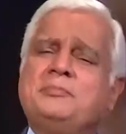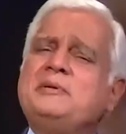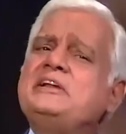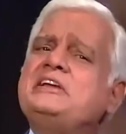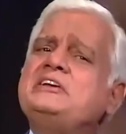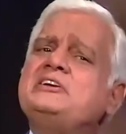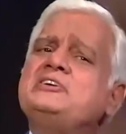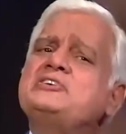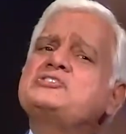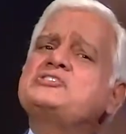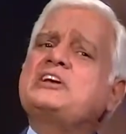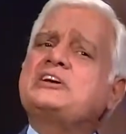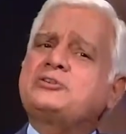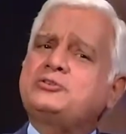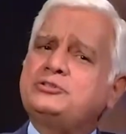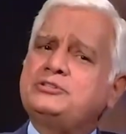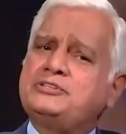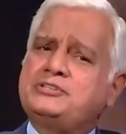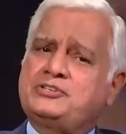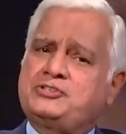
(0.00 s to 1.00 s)
many years I
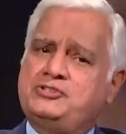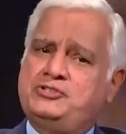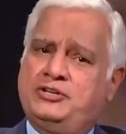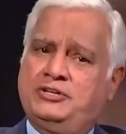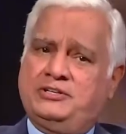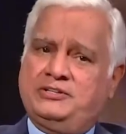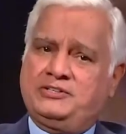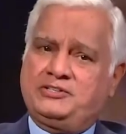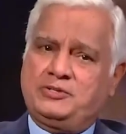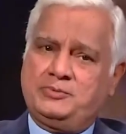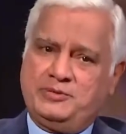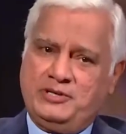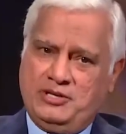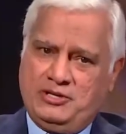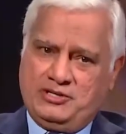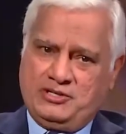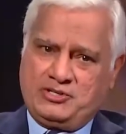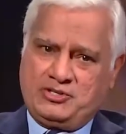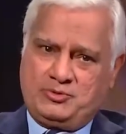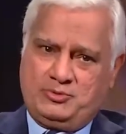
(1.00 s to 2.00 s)
couldn't, John, to be
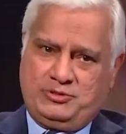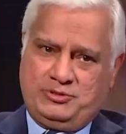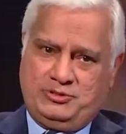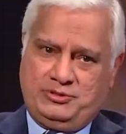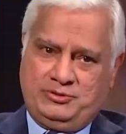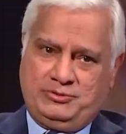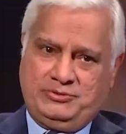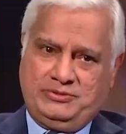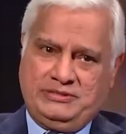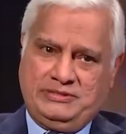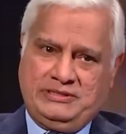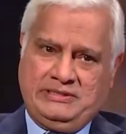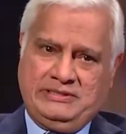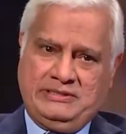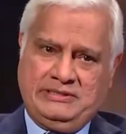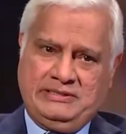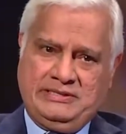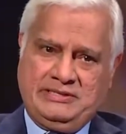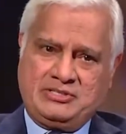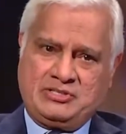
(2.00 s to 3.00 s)
honest with you.
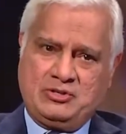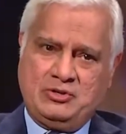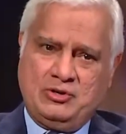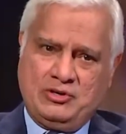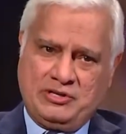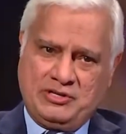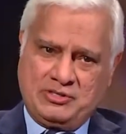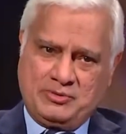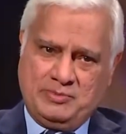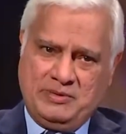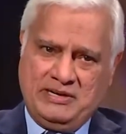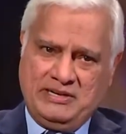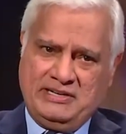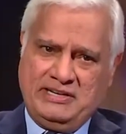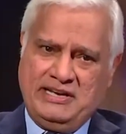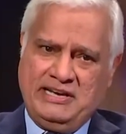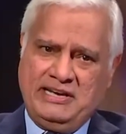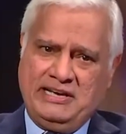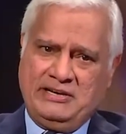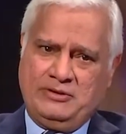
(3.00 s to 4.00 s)
As long as my
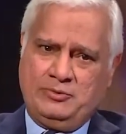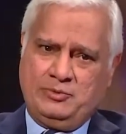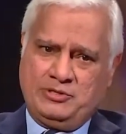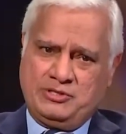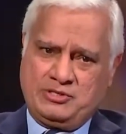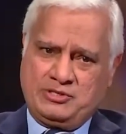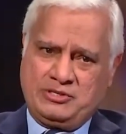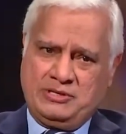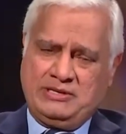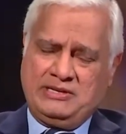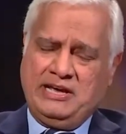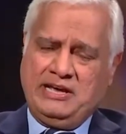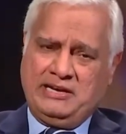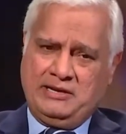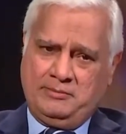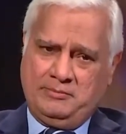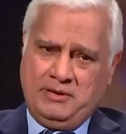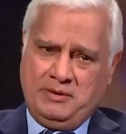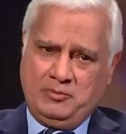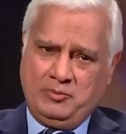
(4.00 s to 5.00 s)
dad
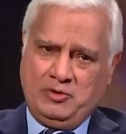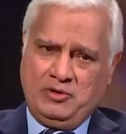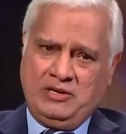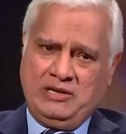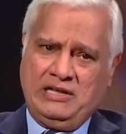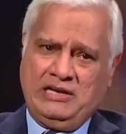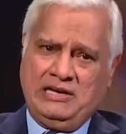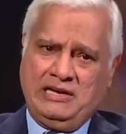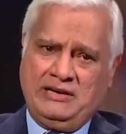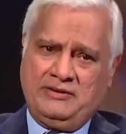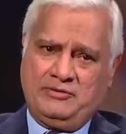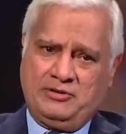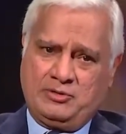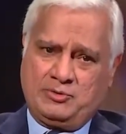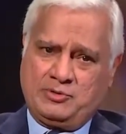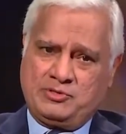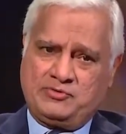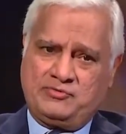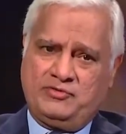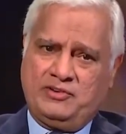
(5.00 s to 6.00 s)
and mom were alive, it
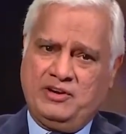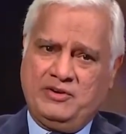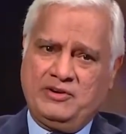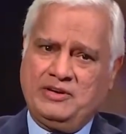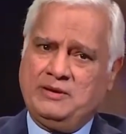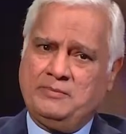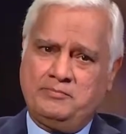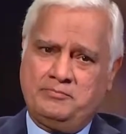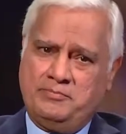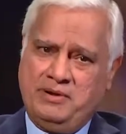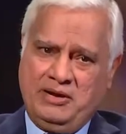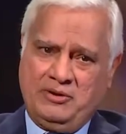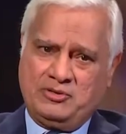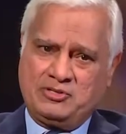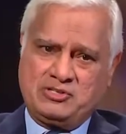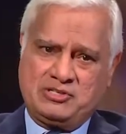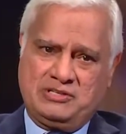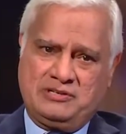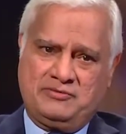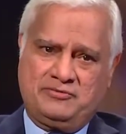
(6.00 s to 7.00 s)
was very
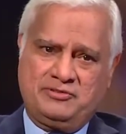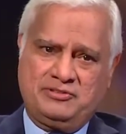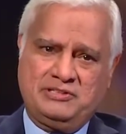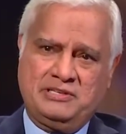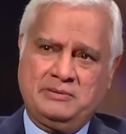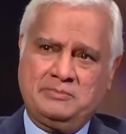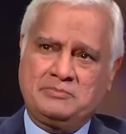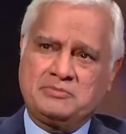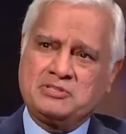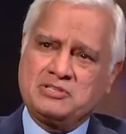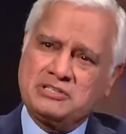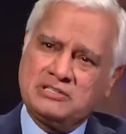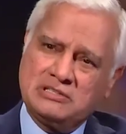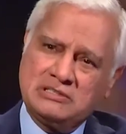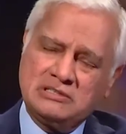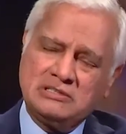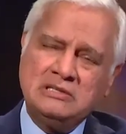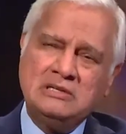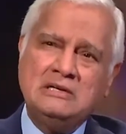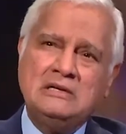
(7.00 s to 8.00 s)
embarrassing for them,
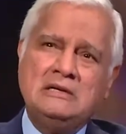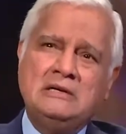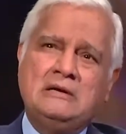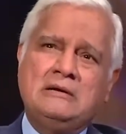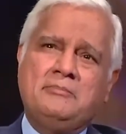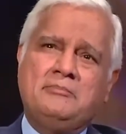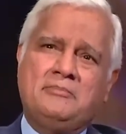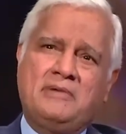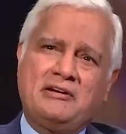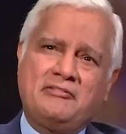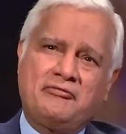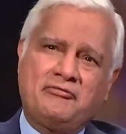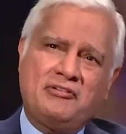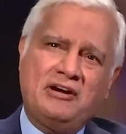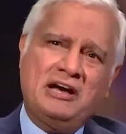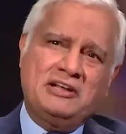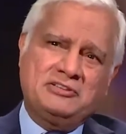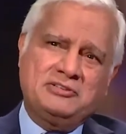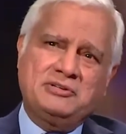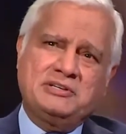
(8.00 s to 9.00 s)
till my
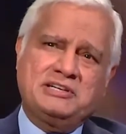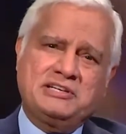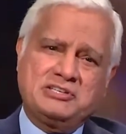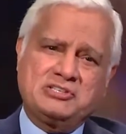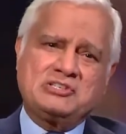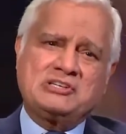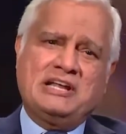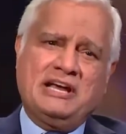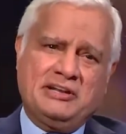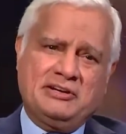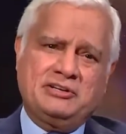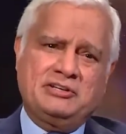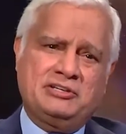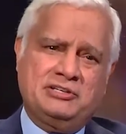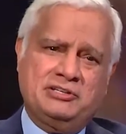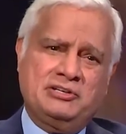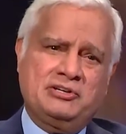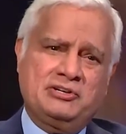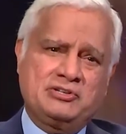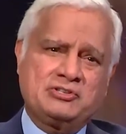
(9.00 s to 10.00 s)
father in his latter
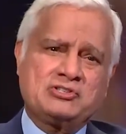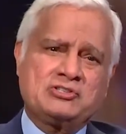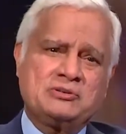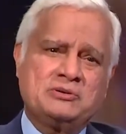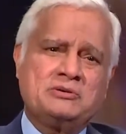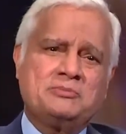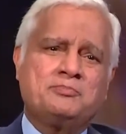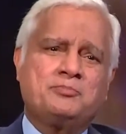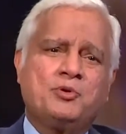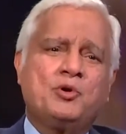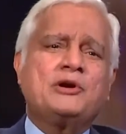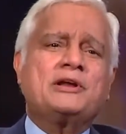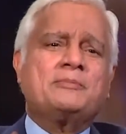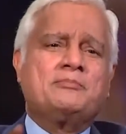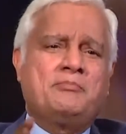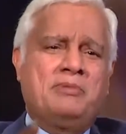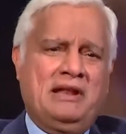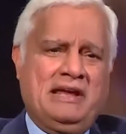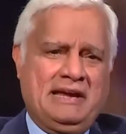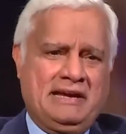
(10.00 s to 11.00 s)
years,
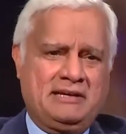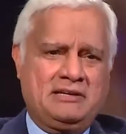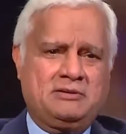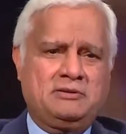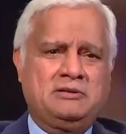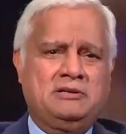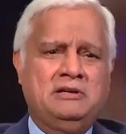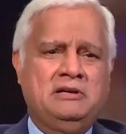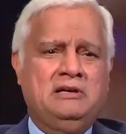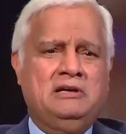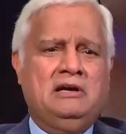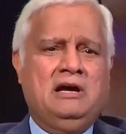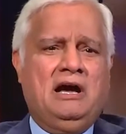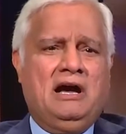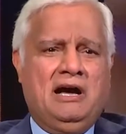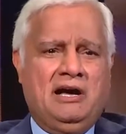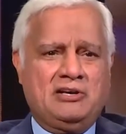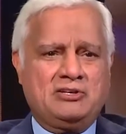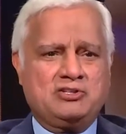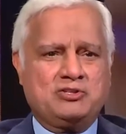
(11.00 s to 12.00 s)
point blank,
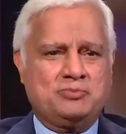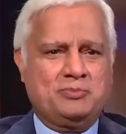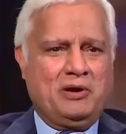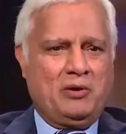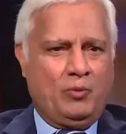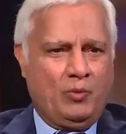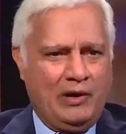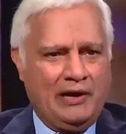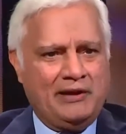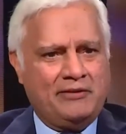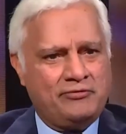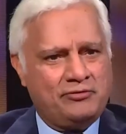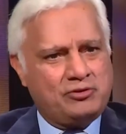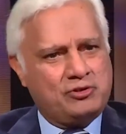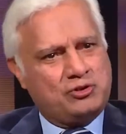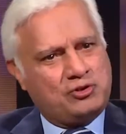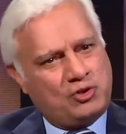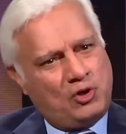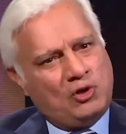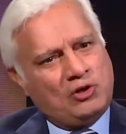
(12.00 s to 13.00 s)
asked my wife
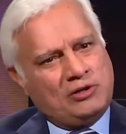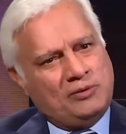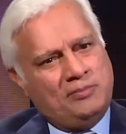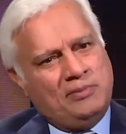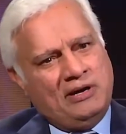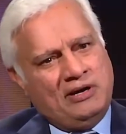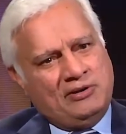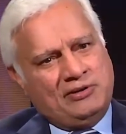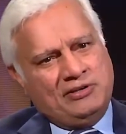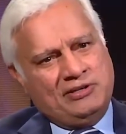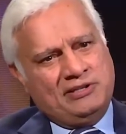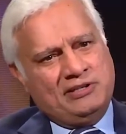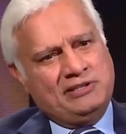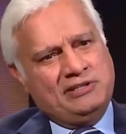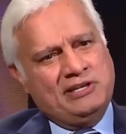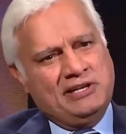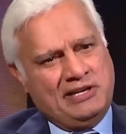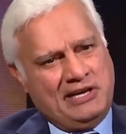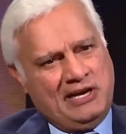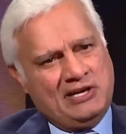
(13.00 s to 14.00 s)
to talk about it
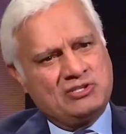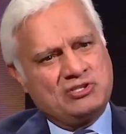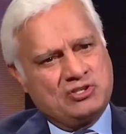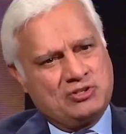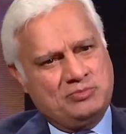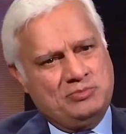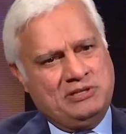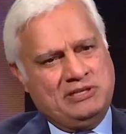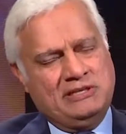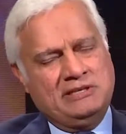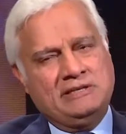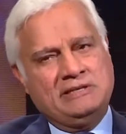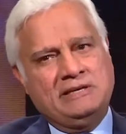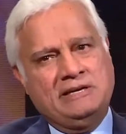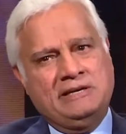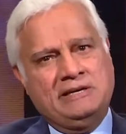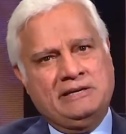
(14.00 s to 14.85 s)
and then asked me.